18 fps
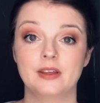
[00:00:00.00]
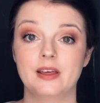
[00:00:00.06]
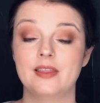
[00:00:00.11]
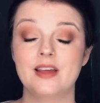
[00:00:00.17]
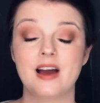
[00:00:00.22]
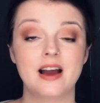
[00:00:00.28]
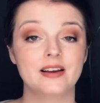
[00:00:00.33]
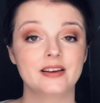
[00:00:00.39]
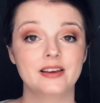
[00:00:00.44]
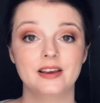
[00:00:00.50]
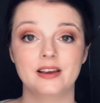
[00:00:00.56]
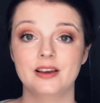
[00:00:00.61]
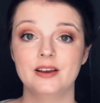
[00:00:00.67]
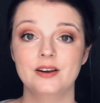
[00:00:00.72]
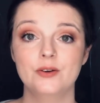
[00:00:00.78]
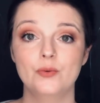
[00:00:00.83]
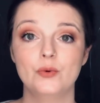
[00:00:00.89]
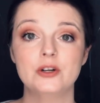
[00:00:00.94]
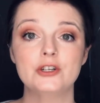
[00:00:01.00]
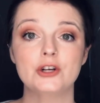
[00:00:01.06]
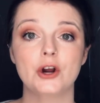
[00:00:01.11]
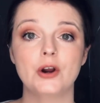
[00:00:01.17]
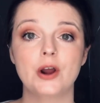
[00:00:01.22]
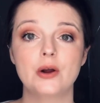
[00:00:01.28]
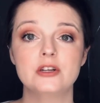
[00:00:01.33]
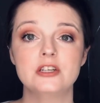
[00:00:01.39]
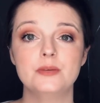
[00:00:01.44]
That kid would
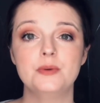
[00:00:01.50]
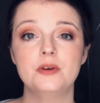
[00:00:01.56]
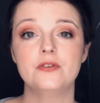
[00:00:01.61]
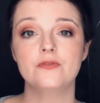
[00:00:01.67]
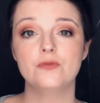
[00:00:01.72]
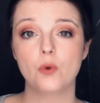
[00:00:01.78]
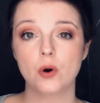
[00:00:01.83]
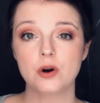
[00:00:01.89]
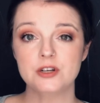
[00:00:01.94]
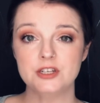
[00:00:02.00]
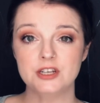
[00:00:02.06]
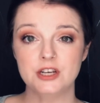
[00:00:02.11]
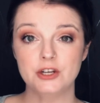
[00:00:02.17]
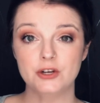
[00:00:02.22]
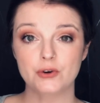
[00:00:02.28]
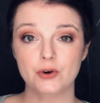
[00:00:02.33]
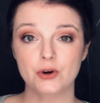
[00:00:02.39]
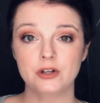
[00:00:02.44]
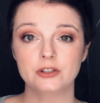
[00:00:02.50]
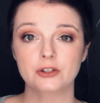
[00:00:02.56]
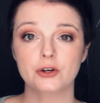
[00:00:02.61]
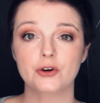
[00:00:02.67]
turn out to be 14 year old